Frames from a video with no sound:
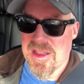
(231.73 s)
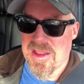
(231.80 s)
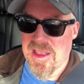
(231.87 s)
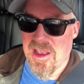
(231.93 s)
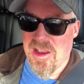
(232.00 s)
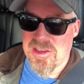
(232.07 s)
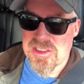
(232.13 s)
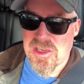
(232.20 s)
They
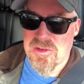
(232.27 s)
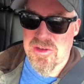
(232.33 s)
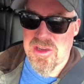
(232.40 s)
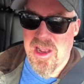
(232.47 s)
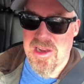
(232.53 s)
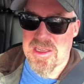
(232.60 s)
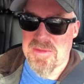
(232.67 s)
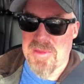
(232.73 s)
also
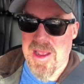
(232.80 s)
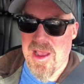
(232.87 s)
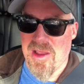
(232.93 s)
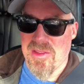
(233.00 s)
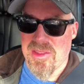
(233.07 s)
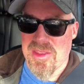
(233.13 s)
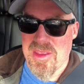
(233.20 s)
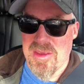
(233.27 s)
talked
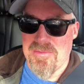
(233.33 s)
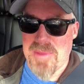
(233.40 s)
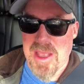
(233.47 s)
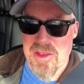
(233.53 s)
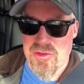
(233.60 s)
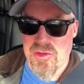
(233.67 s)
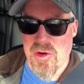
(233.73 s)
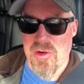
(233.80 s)
about the
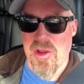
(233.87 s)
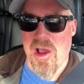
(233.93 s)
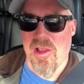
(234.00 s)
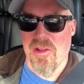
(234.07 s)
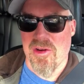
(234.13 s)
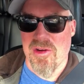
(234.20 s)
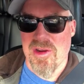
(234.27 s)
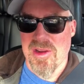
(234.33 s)

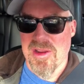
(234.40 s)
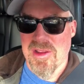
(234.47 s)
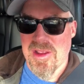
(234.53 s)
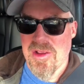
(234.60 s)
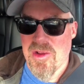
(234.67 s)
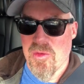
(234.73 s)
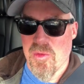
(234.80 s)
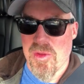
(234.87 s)
petrodollar
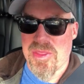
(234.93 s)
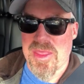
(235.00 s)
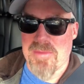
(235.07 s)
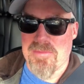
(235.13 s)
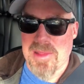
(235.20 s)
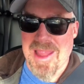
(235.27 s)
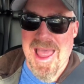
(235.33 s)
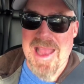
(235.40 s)
with the
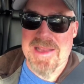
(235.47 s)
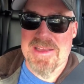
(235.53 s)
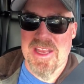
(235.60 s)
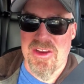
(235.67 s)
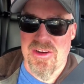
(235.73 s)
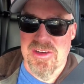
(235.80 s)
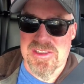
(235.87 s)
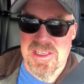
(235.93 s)
black
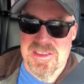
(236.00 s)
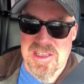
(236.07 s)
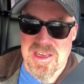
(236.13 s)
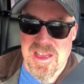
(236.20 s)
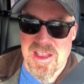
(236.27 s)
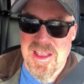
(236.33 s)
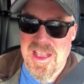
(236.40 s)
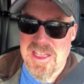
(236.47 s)
tears that
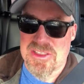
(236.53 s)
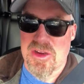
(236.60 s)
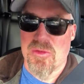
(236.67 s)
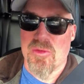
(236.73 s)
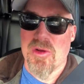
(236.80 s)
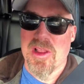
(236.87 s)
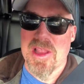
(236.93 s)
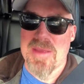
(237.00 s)
it's a
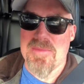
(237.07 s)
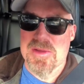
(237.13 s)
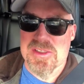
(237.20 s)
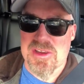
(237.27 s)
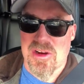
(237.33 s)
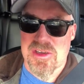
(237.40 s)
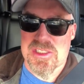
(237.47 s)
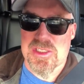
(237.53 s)
really
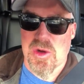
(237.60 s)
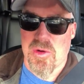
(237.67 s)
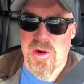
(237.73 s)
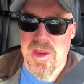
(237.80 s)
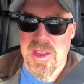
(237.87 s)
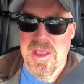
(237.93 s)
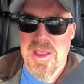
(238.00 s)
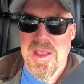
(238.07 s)
bizarre
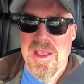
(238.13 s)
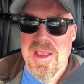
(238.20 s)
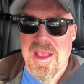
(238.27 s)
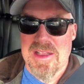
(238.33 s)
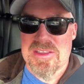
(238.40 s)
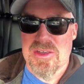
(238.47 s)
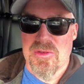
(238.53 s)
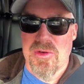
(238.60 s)
story.
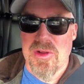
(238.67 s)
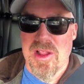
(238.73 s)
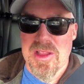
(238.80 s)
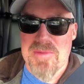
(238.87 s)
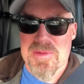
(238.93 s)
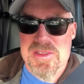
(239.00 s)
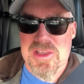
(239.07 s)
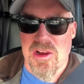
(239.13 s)
It's a
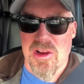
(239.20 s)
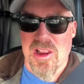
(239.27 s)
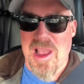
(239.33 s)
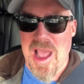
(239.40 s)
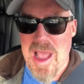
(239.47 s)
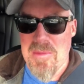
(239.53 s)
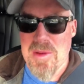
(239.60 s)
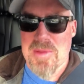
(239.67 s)
really bizarre
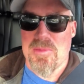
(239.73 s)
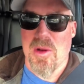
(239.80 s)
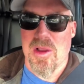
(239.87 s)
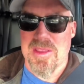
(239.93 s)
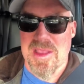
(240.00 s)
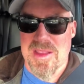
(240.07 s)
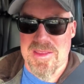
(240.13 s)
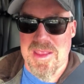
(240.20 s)
comic
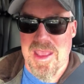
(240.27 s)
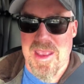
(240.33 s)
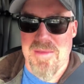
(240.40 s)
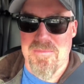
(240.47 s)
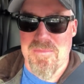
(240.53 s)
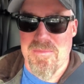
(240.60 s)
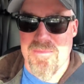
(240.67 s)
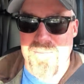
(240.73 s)
book that they
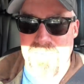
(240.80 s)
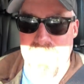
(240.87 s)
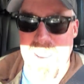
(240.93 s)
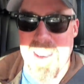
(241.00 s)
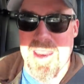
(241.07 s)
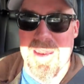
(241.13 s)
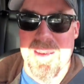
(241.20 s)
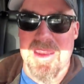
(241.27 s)

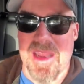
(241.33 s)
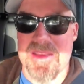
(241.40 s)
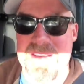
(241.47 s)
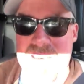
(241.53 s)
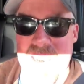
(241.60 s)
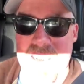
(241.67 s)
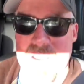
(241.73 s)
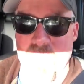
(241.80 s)
made in
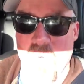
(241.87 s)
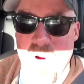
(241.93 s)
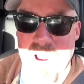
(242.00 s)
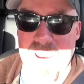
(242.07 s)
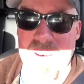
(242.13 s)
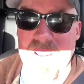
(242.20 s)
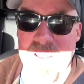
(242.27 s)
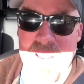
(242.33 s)

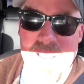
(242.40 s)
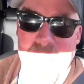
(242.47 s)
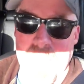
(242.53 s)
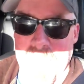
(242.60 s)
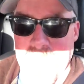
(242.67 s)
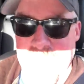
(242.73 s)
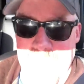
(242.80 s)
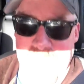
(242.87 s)
1981
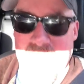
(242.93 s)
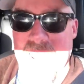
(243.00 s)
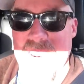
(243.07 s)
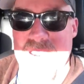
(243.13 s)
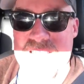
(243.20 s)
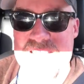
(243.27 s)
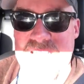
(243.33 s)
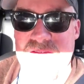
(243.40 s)

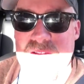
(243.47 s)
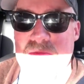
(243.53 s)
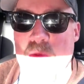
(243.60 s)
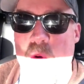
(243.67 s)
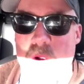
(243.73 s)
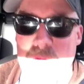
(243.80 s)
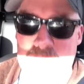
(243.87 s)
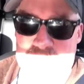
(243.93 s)
and it's even more